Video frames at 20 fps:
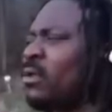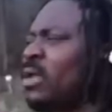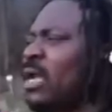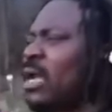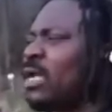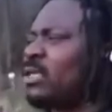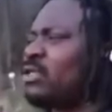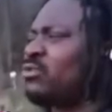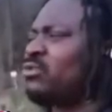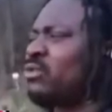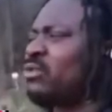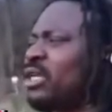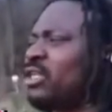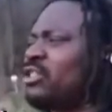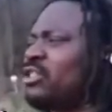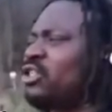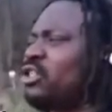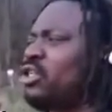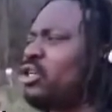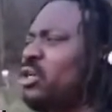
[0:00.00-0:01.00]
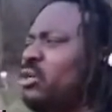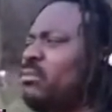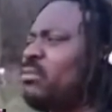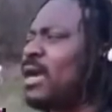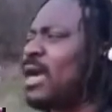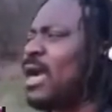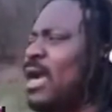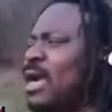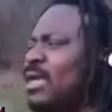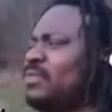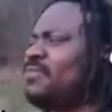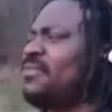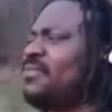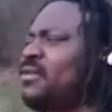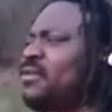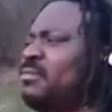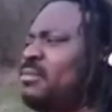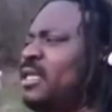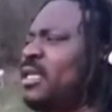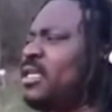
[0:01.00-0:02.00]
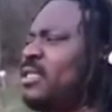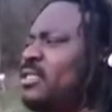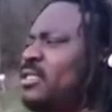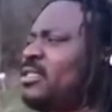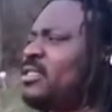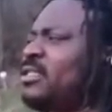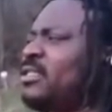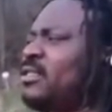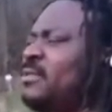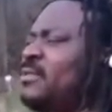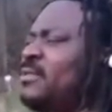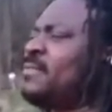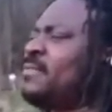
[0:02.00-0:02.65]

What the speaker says: As soon as she come out from this,